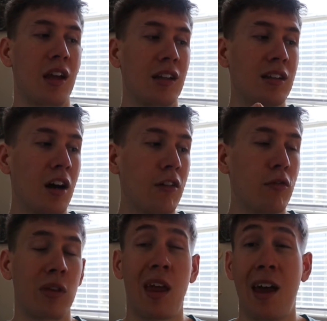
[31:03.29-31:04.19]
like
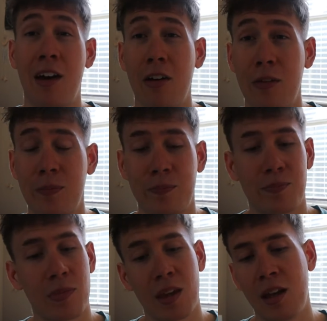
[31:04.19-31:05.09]
tough with Elle
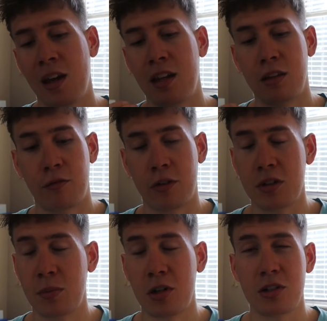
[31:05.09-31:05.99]
and the
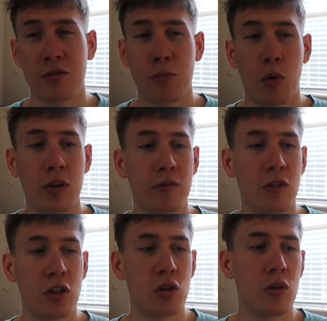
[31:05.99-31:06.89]
first person point of
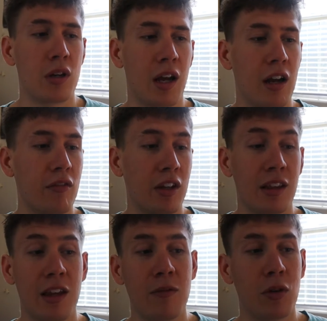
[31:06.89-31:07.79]
view and kind of
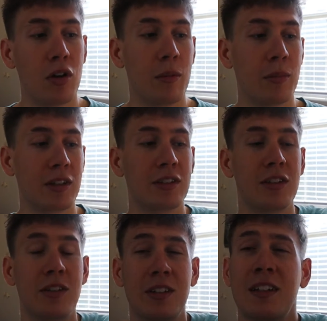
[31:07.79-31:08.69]
like the info dumping.
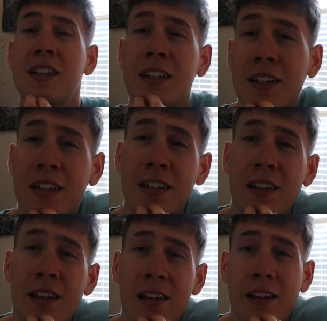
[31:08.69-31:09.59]
So
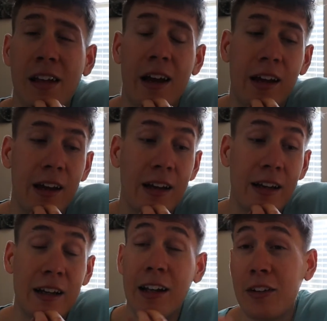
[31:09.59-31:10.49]
like
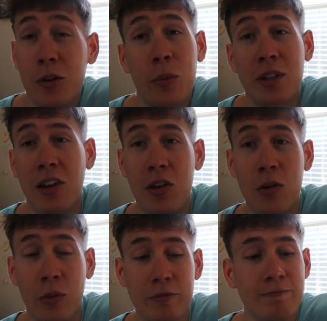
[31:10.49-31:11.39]
I don't know what to
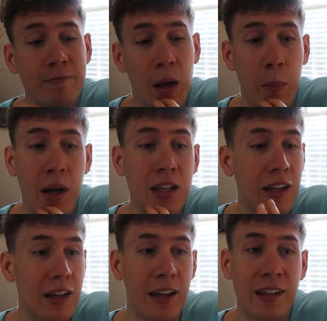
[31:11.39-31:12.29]
do. I
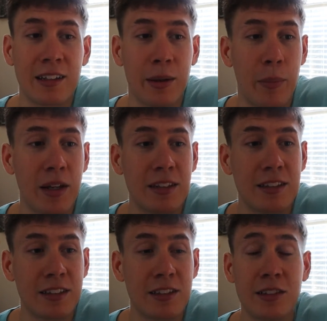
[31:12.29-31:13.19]
might
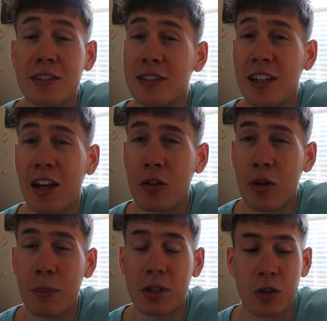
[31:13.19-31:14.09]
just
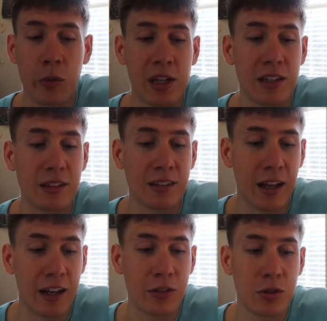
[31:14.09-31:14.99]
settle in between.
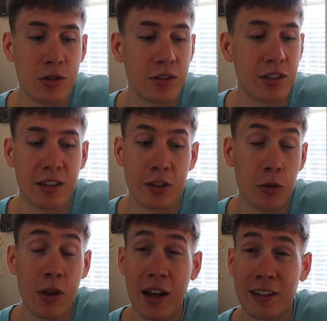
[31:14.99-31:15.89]
I don't usually
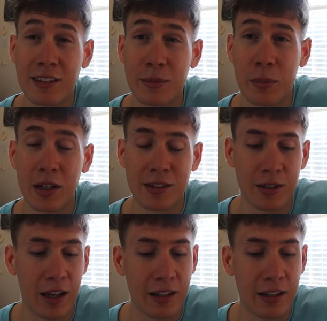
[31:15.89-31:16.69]
do that, but